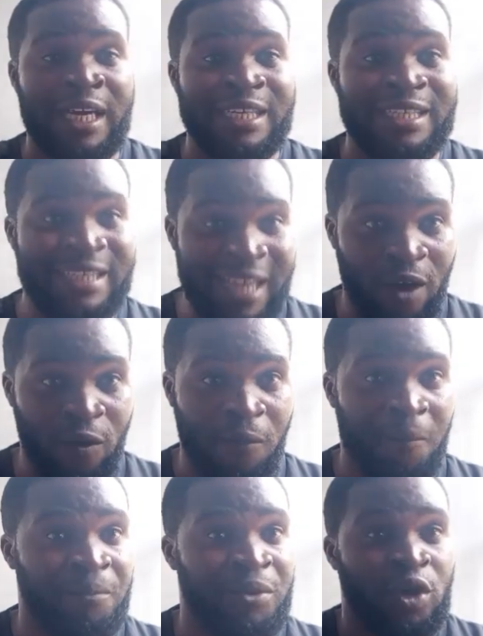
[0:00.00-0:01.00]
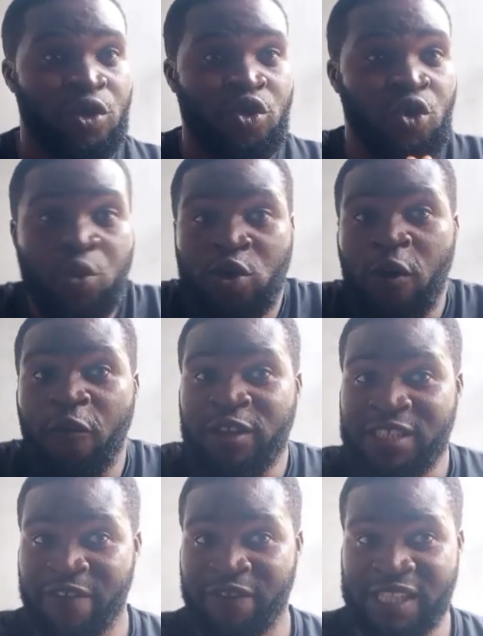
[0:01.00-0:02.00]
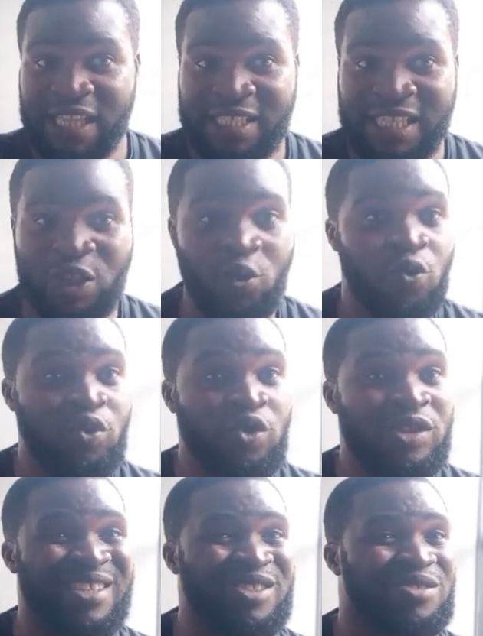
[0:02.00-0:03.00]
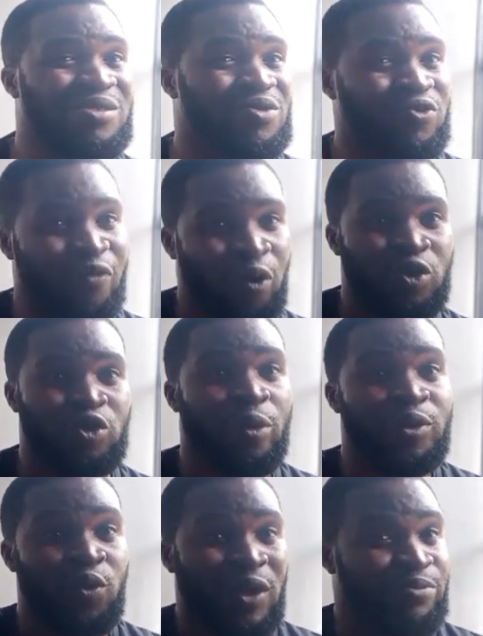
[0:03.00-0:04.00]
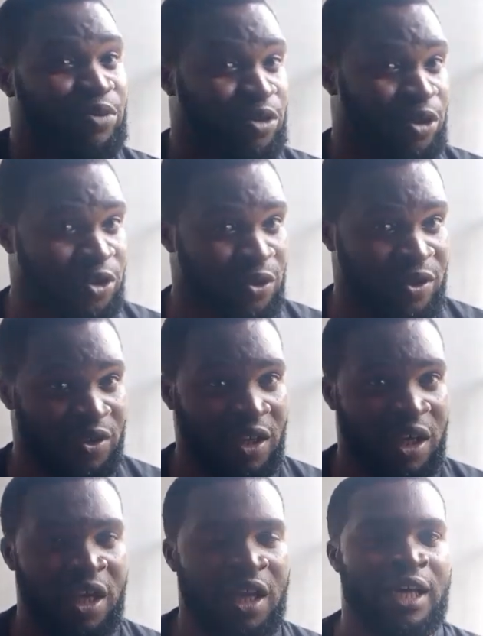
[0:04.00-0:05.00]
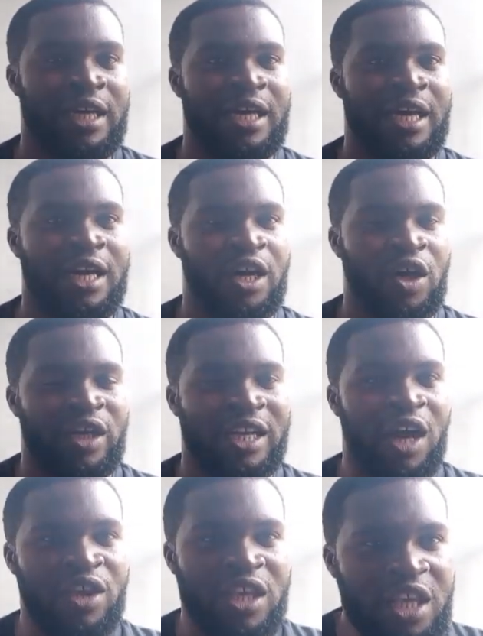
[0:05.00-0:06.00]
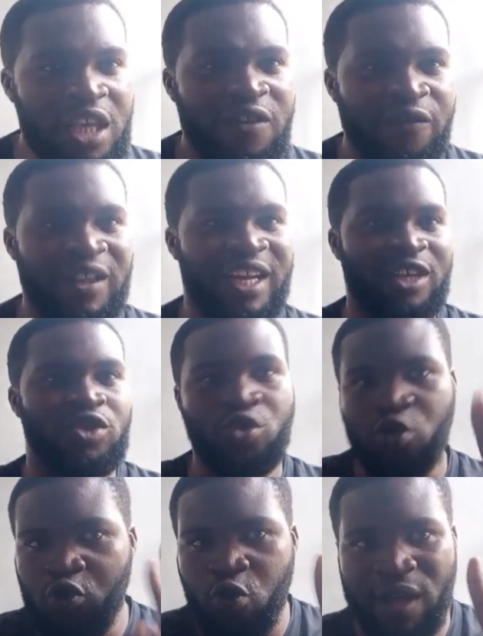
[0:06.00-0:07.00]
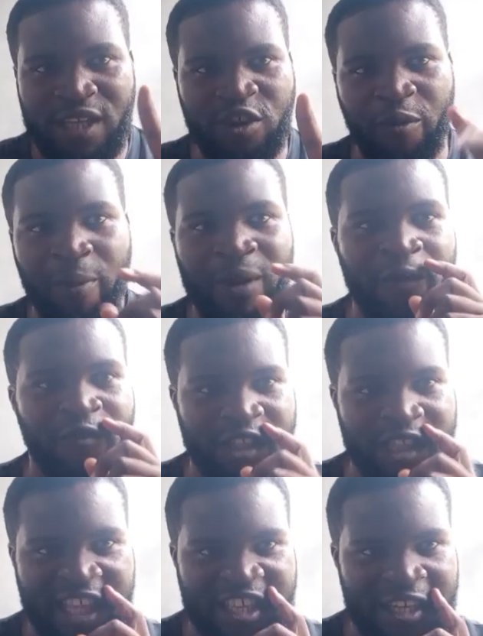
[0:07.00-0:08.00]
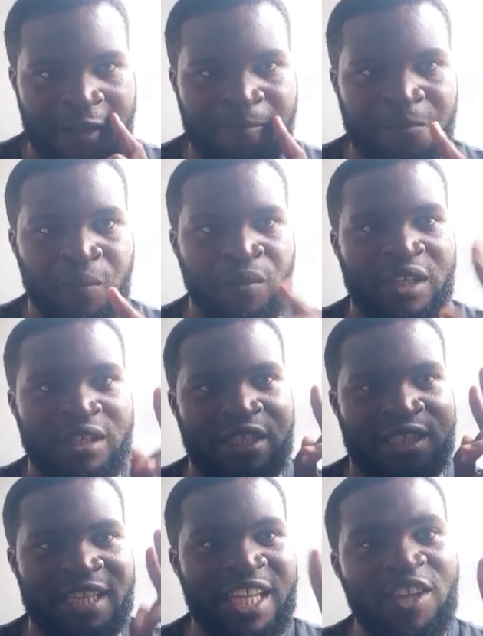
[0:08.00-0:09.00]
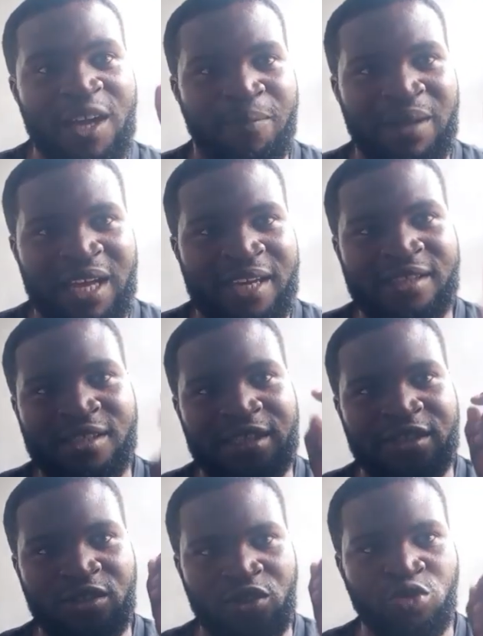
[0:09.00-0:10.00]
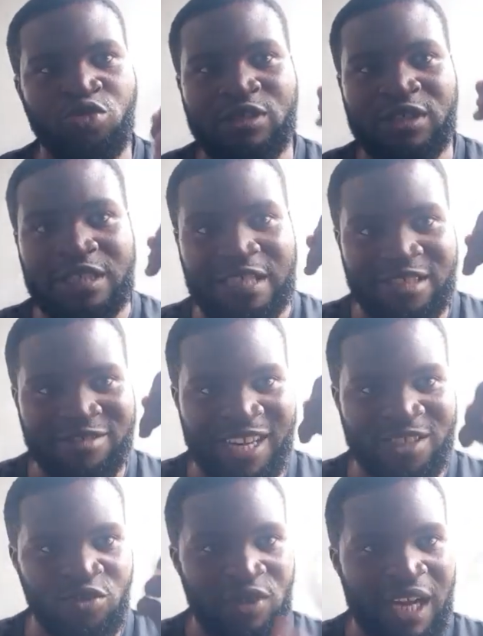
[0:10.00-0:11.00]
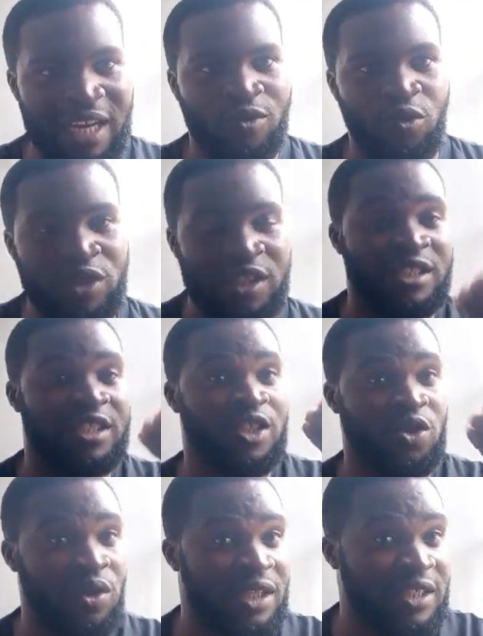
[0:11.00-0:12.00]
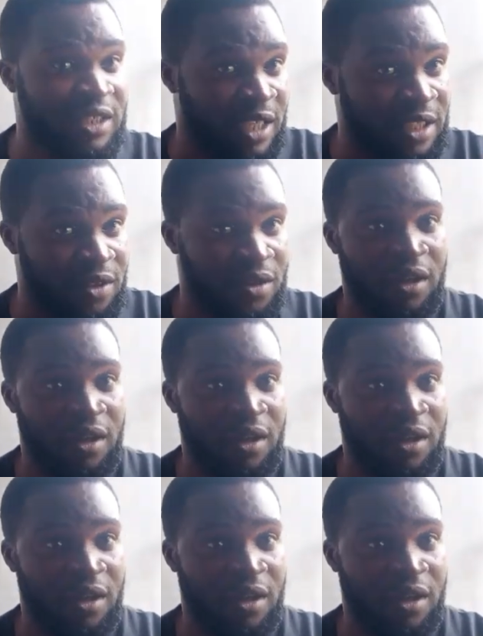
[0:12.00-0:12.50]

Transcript: Now, you will not finish that fertilizer. You will use it for subsequent productions. Now, if there are 2 ways of applying fertilizer, it's either you apply it through granular, which is the solid state.